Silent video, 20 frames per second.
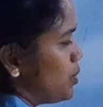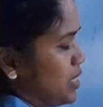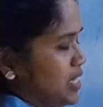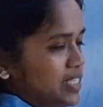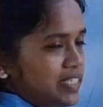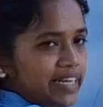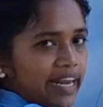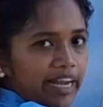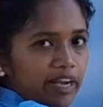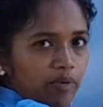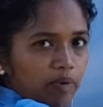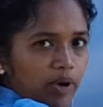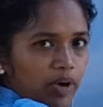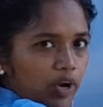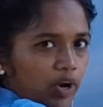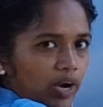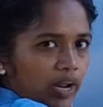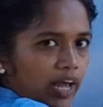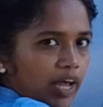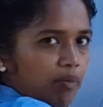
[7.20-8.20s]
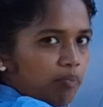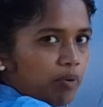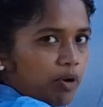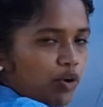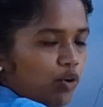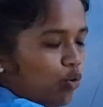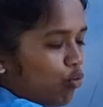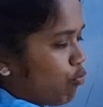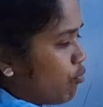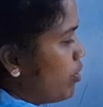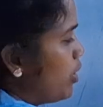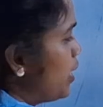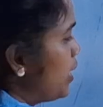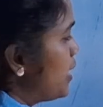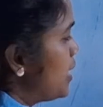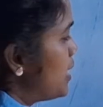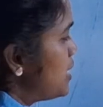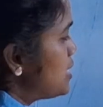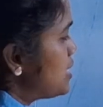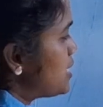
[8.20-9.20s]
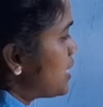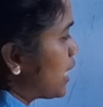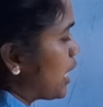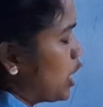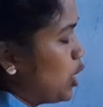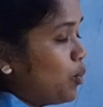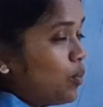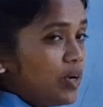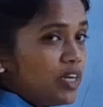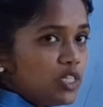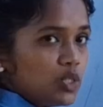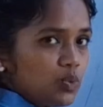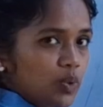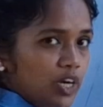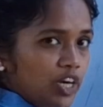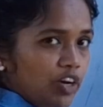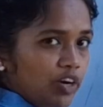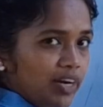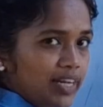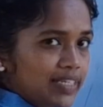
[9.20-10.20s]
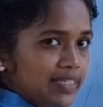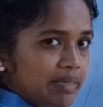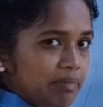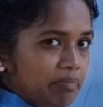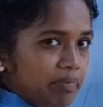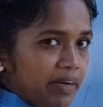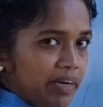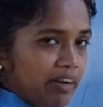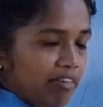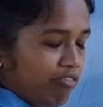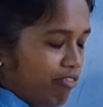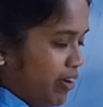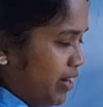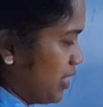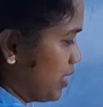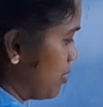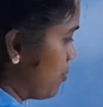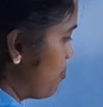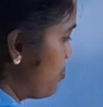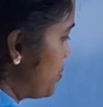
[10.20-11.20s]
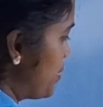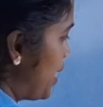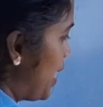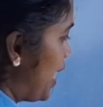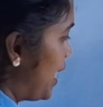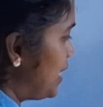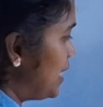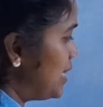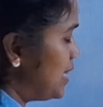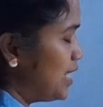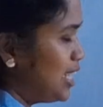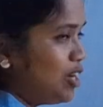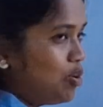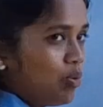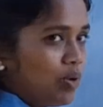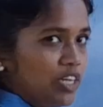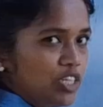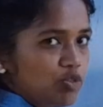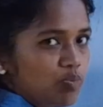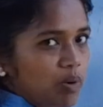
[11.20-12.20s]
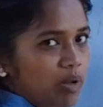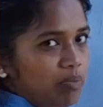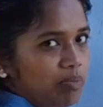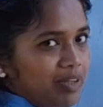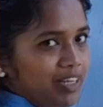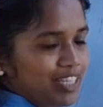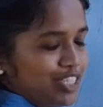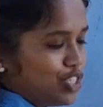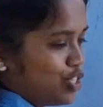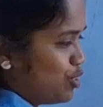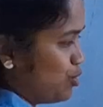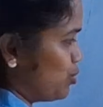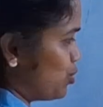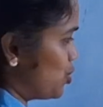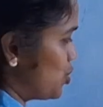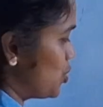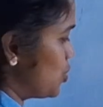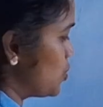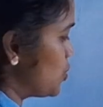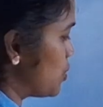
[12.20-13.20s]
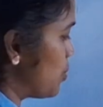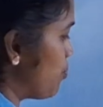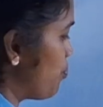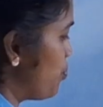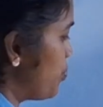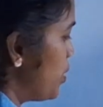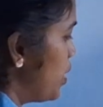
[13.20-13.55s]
one is right ventricular hypertrophy, second one is ventricular septal defect, and the third one is pulmonary stenosis.